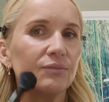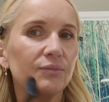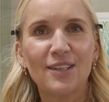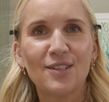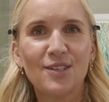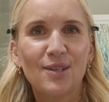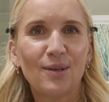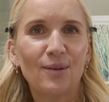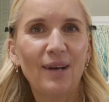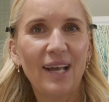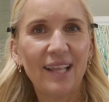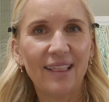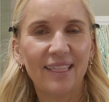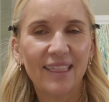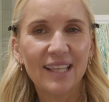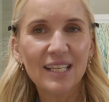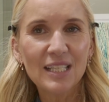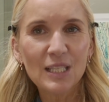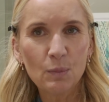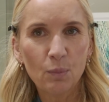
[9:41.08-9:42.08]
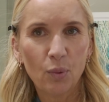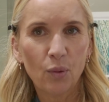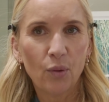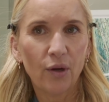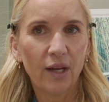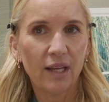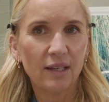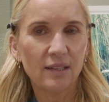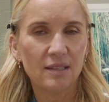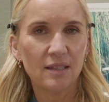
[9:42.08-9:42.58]
And so at this
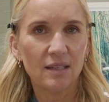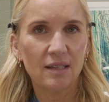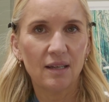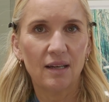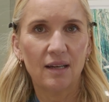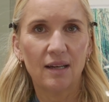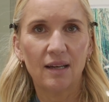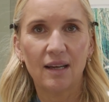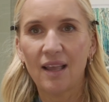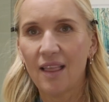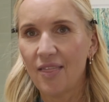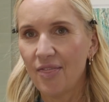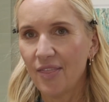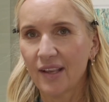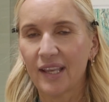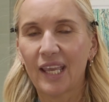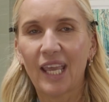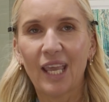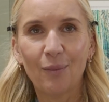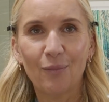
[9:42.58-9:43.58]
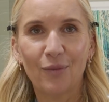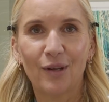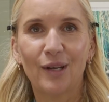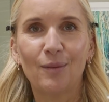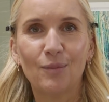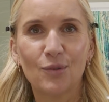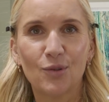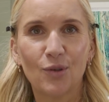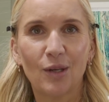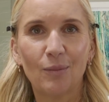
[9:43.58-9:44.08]
point in the game when
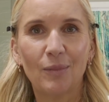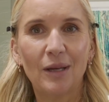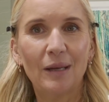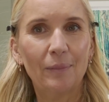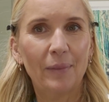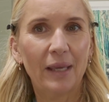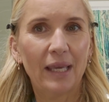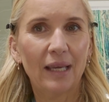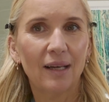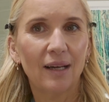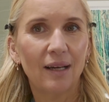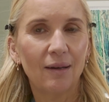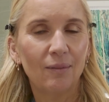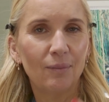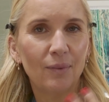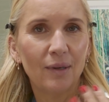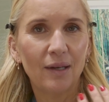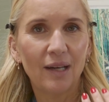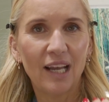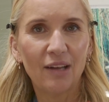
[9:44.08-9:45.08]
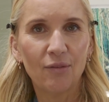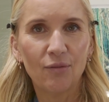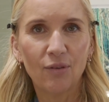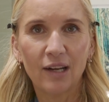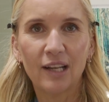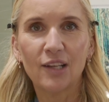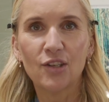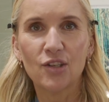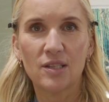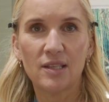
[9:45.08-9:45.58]
I'm doing my makeup, I
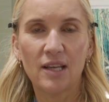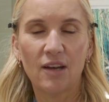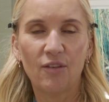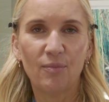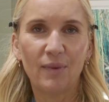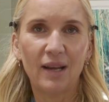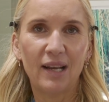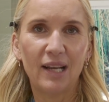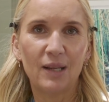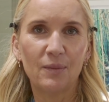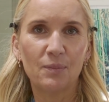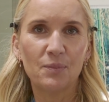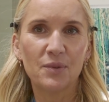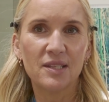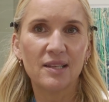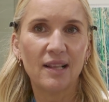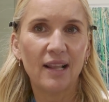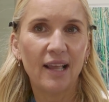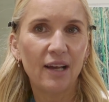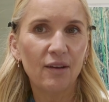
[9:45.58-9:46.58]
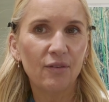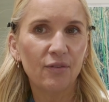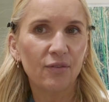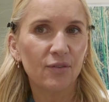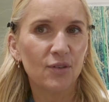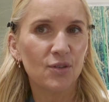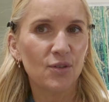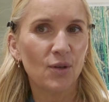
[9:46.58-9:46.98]
really just have my lips left.